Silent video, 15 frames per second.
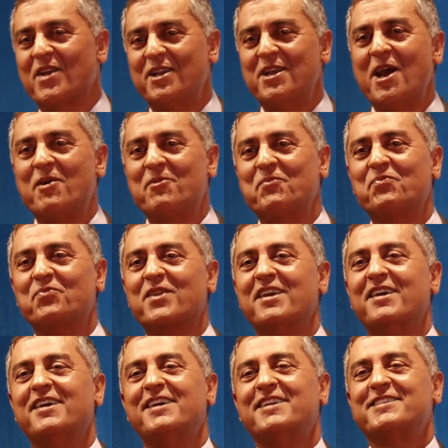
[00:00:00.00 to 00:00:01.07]
Anyhow,
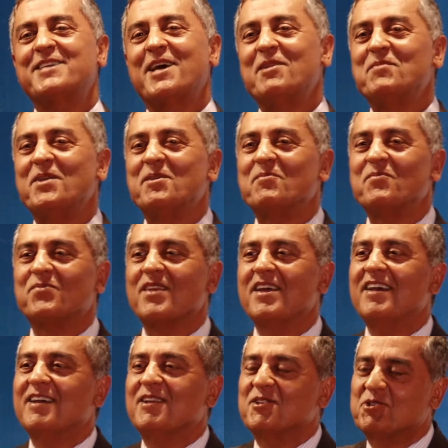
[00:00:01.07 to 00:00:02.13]
tell me,
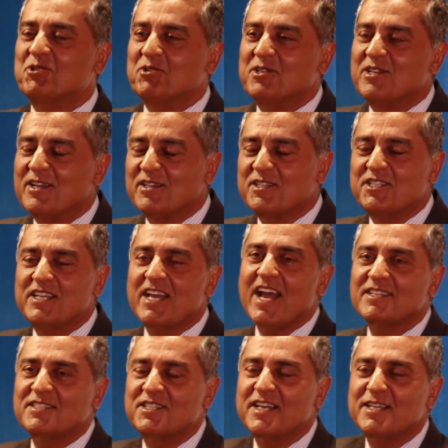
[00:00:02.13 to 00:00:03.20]
she
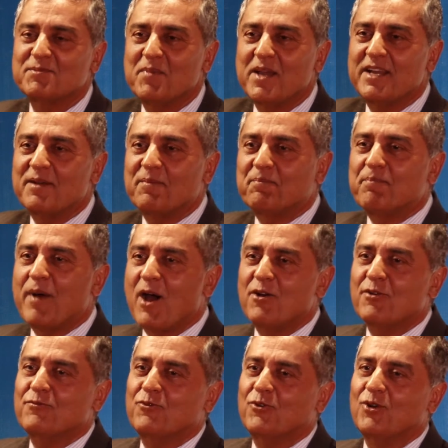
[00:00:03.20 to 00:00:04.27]
has made a
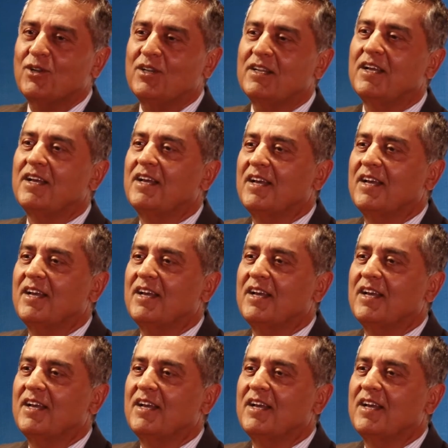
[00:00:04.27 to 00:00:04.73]
powerful